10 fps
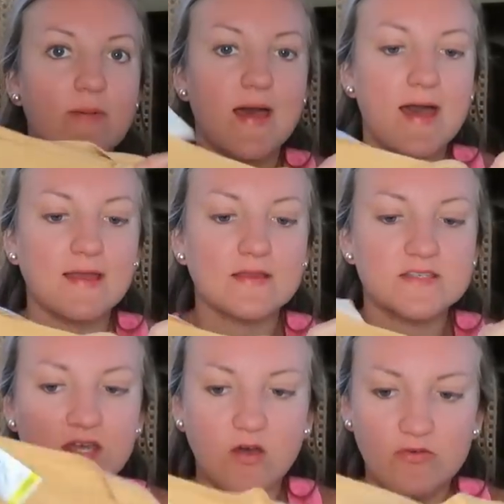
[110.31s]
the back,
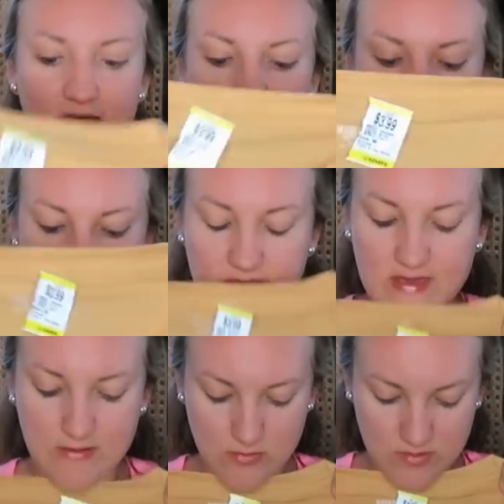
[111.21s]
so that will
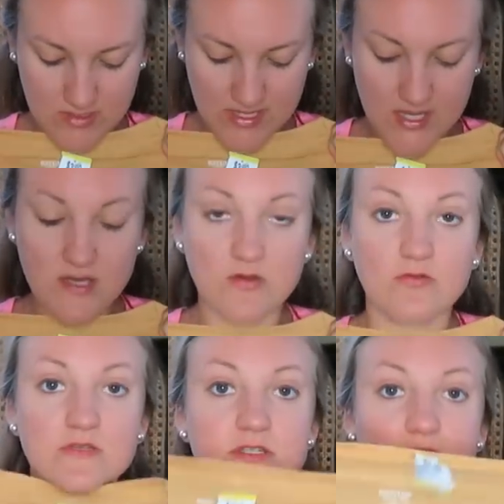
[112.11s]
be really
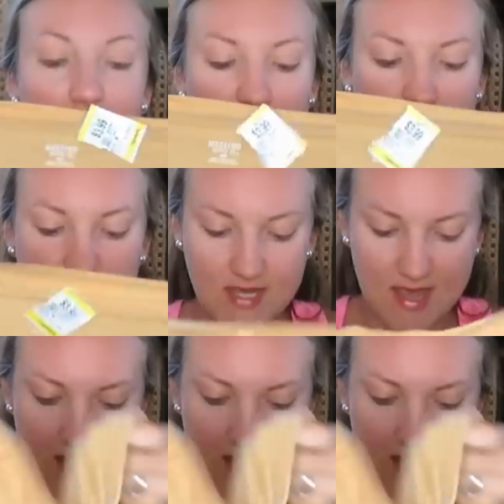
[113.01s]
cute to